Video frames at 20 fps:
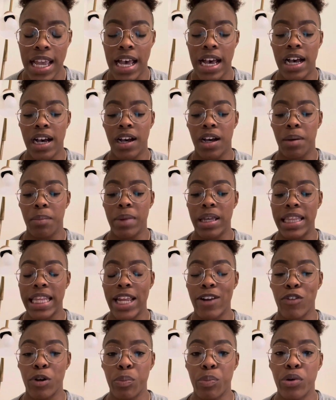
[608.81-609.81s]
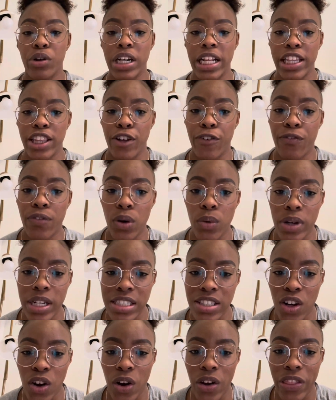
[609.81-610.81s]
um, and they were putting the focus
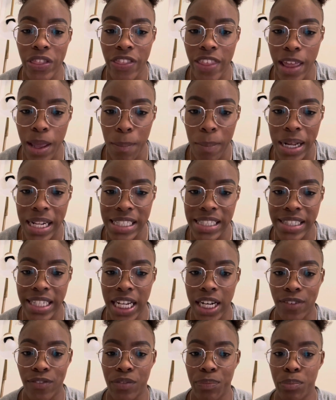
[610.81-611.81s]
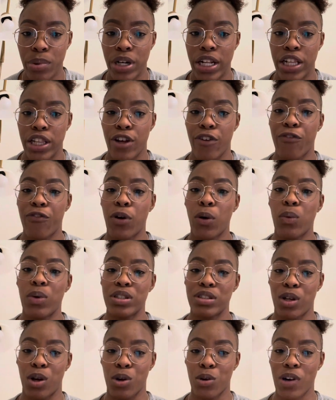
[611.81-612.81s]
on them instead of putting the
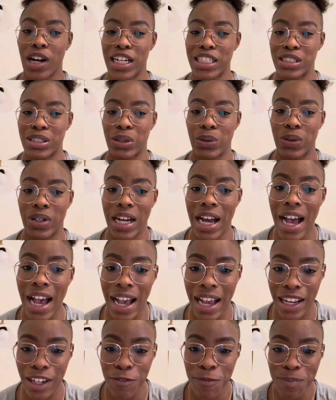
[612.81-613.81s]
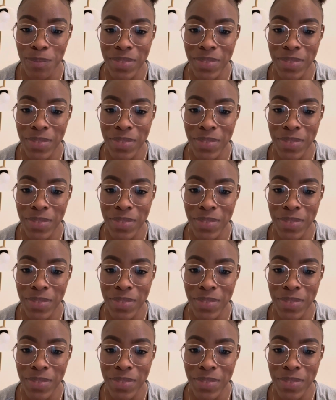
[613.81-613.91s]
focus on Christ. So God,